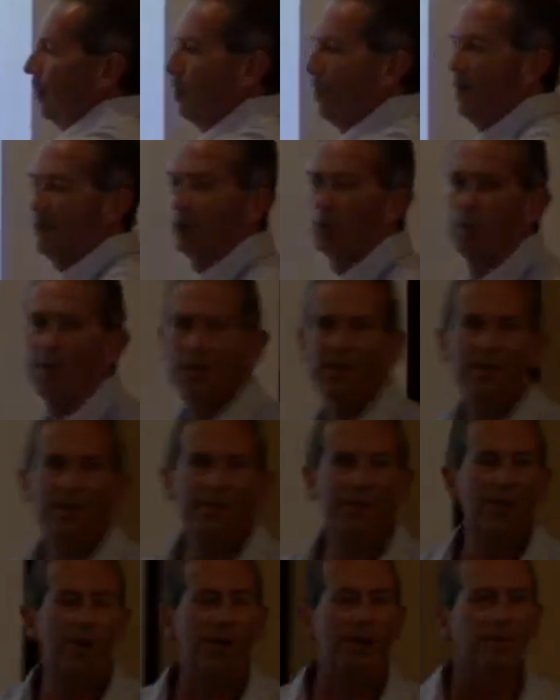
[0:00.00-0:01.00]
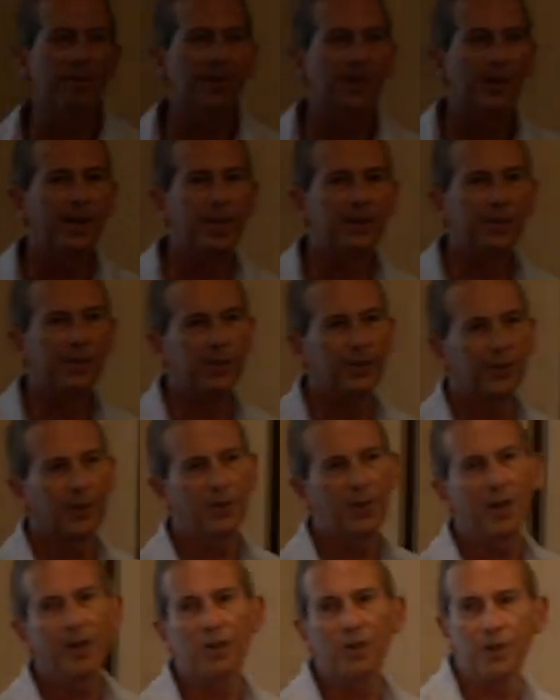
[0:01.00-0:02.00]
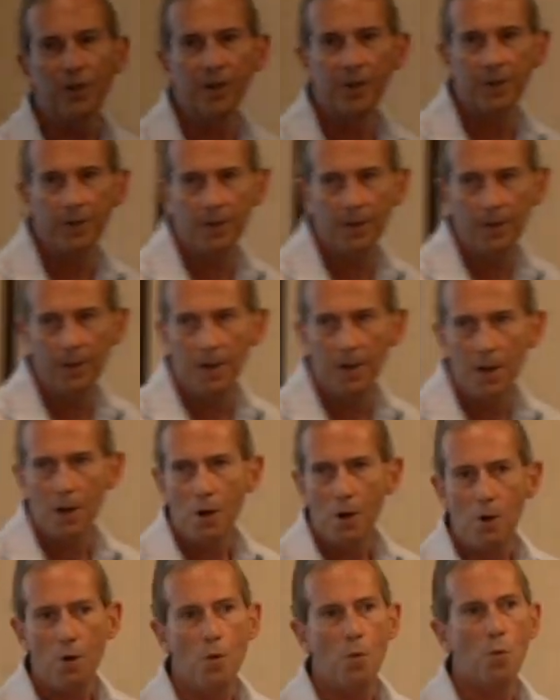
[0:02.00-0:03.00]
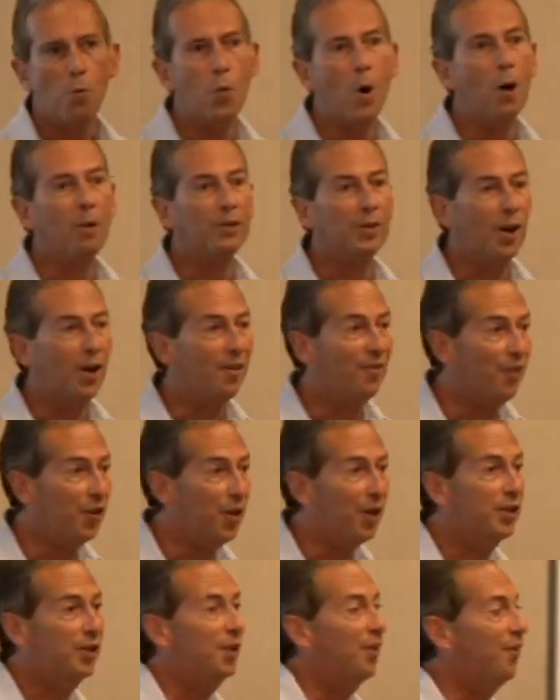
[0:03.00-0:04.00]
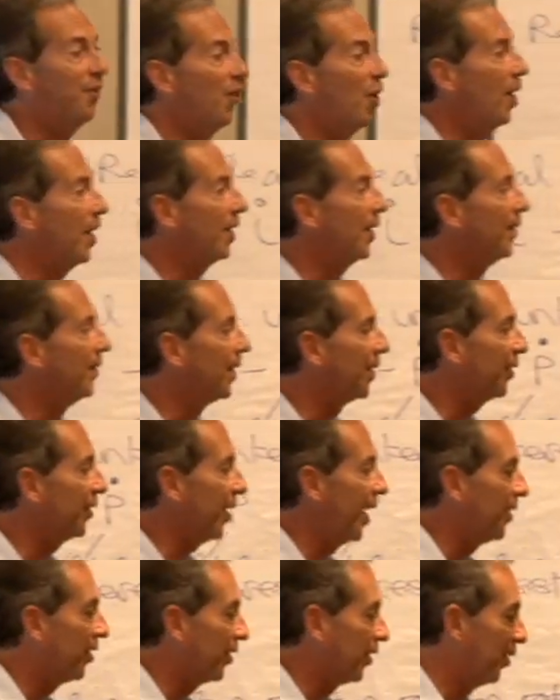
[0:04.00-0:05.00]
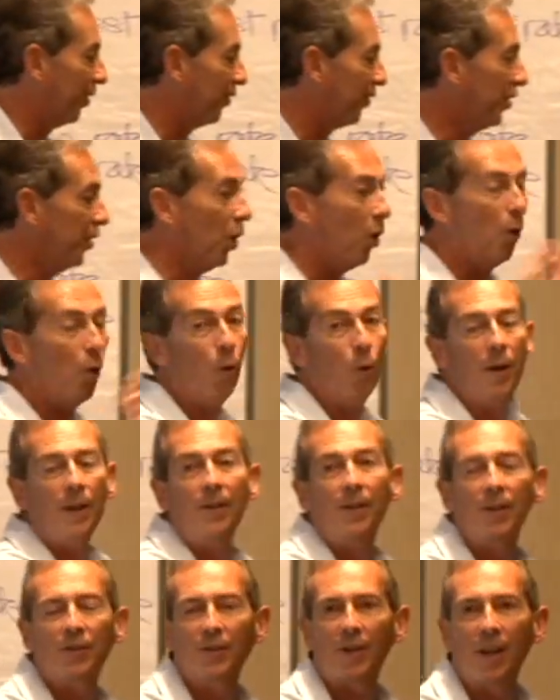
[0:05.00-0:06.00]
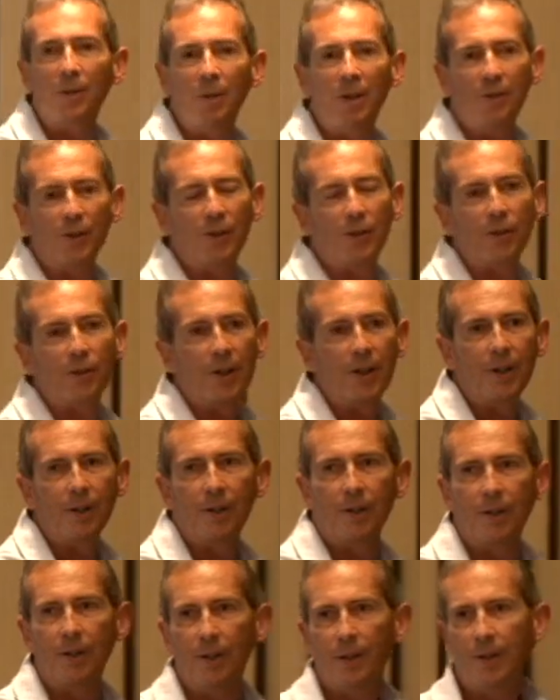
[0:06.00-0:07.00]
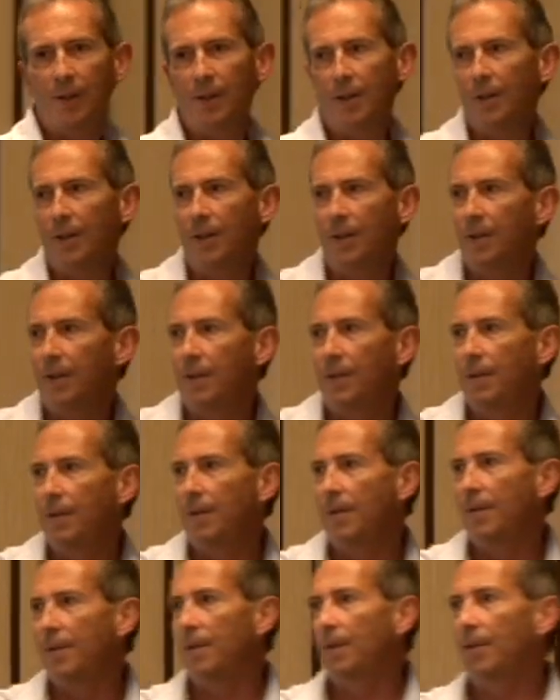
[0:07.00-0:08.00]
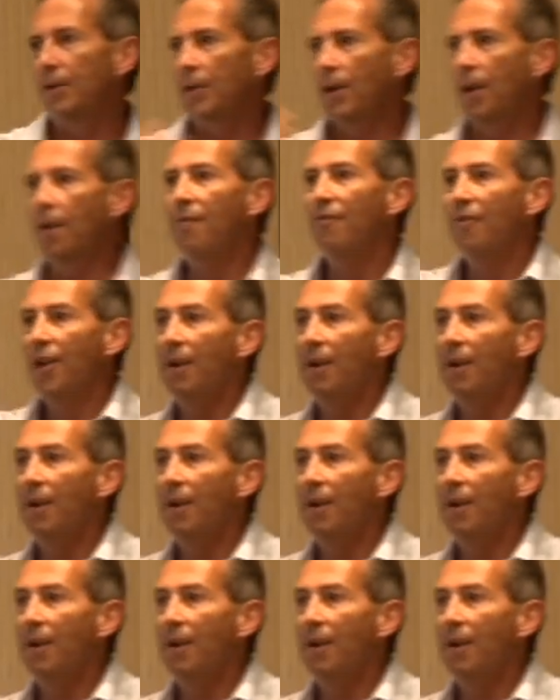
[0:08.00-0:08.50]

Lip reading: about 25 is the suggestion. Well-diversified in the sense of not all in the same industry. So